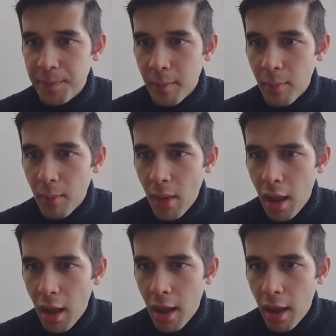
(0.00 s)

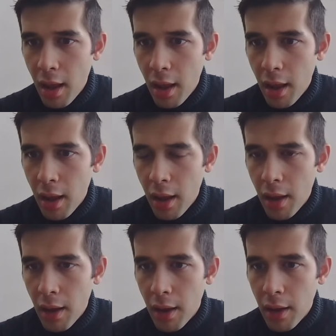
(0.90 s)

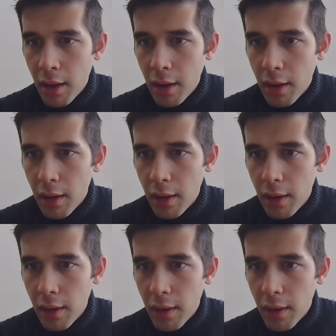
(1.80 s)
No one is speaking in this clip.